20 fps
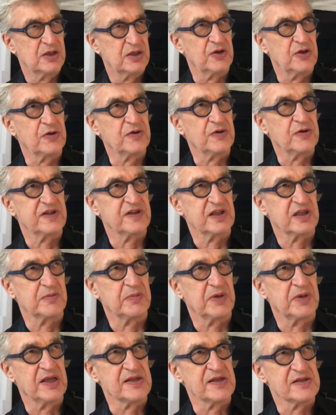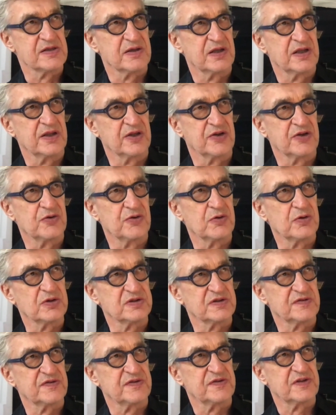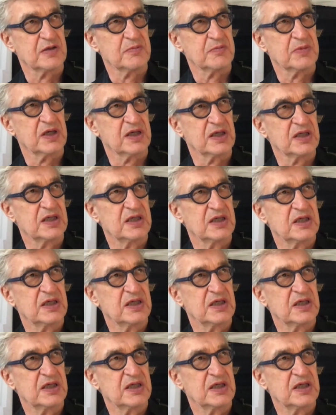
using the means and the tools of cinema,